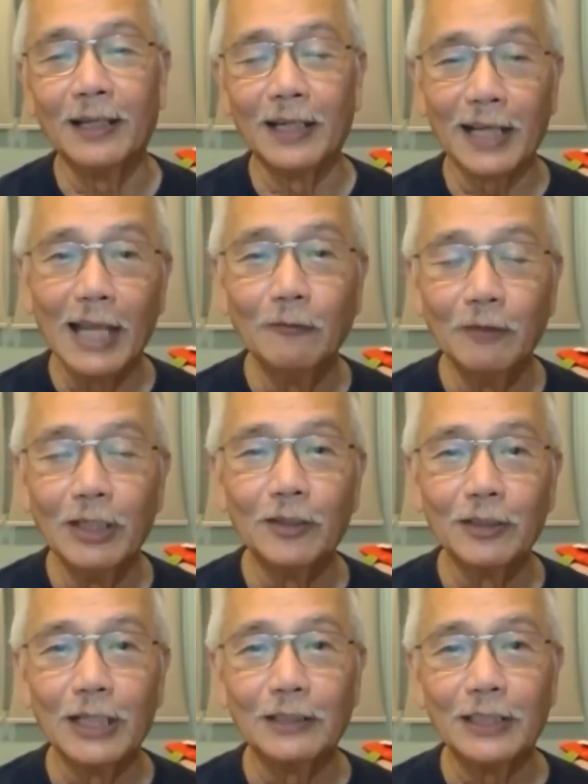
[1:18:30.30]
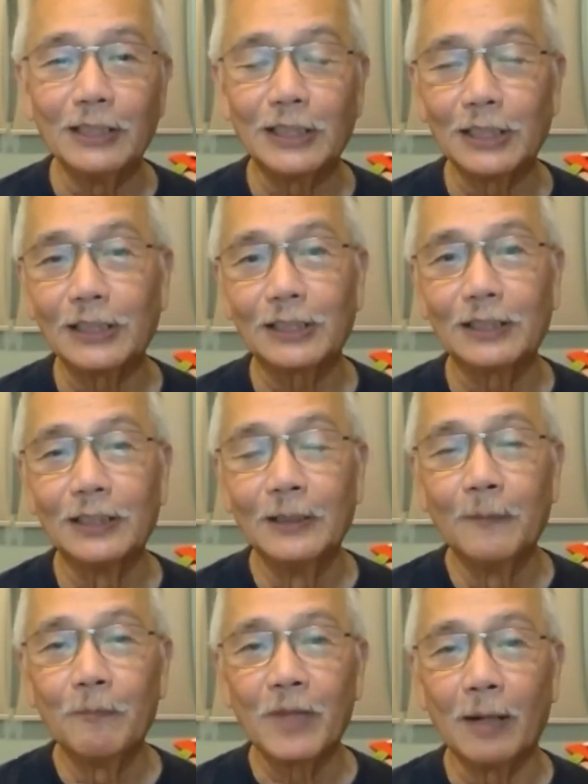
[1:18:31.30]
And again, we know that this
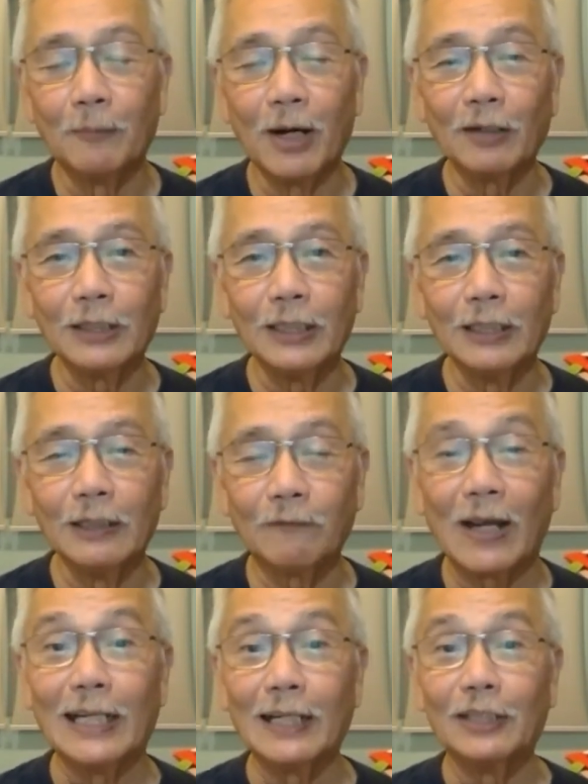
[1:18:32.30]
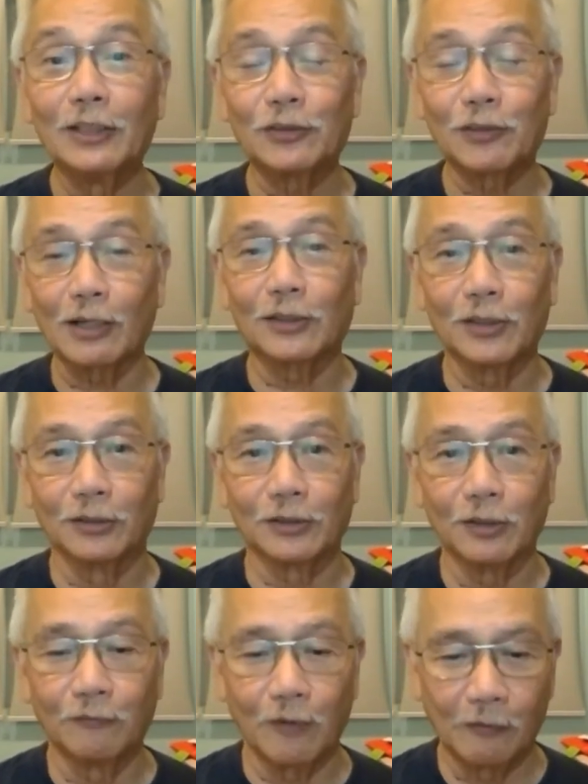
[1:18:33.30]
is about the final
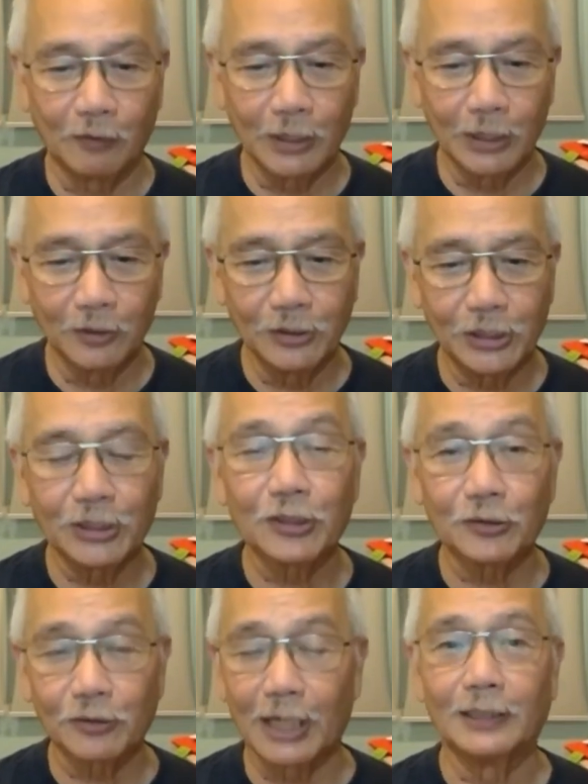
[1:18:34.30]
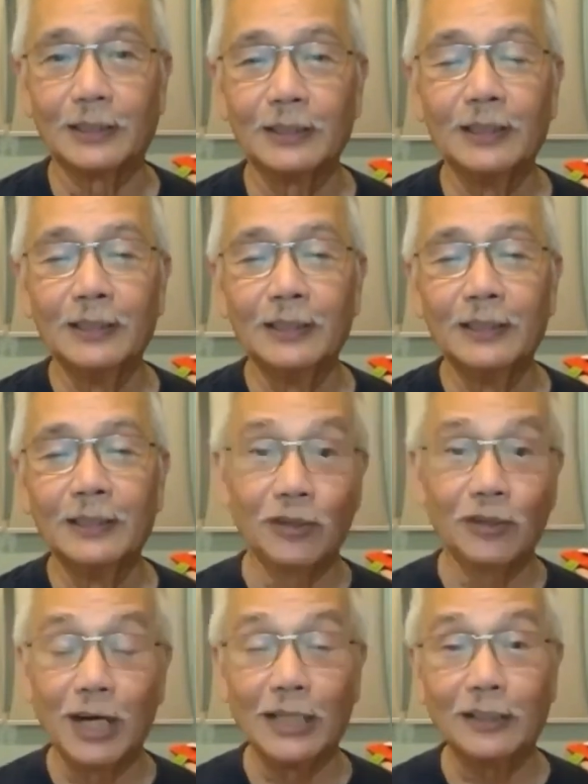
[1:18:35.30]
instructions of our Lord Jesus Christ.
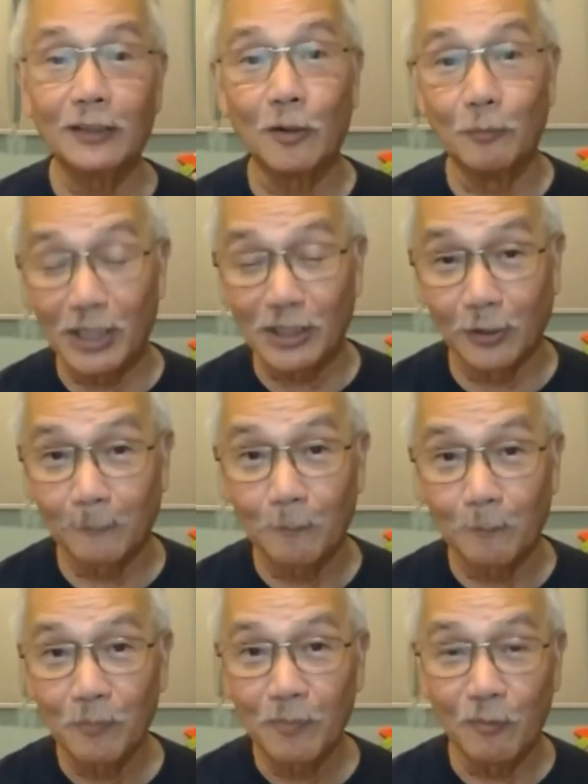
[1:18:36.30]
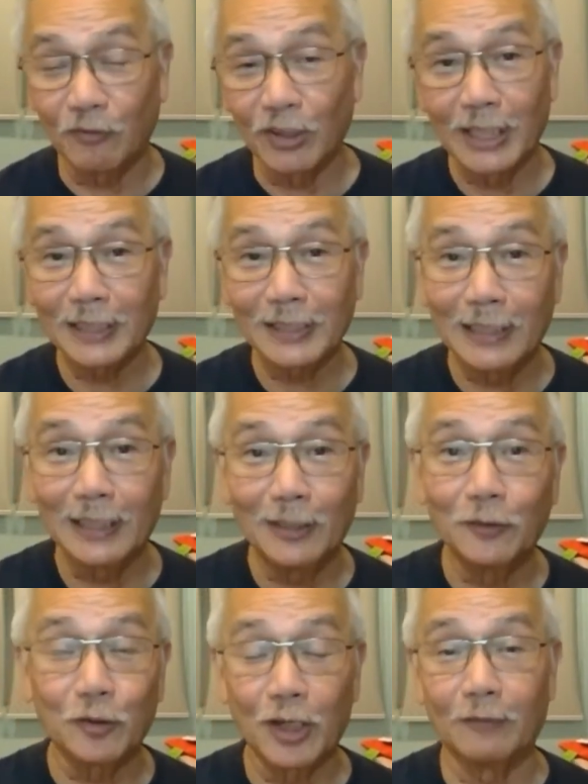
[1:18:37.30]
It's the Great Commission before he
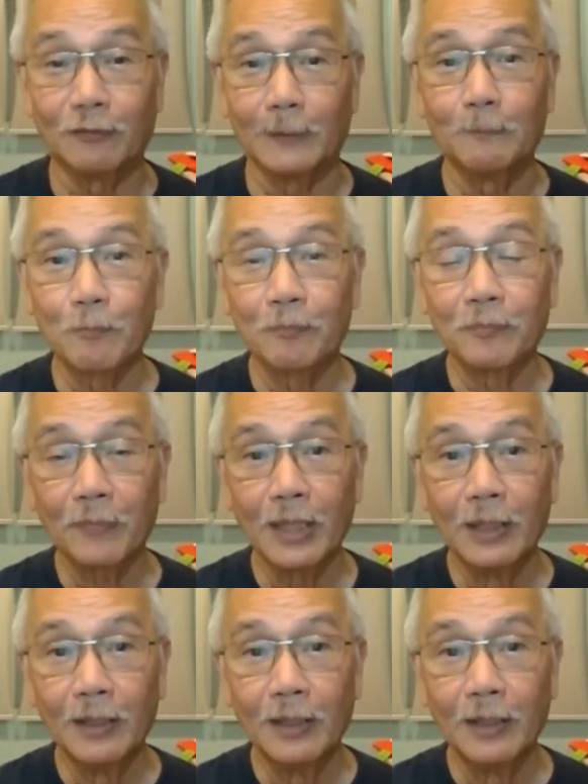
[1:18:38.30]
ascended into heaven.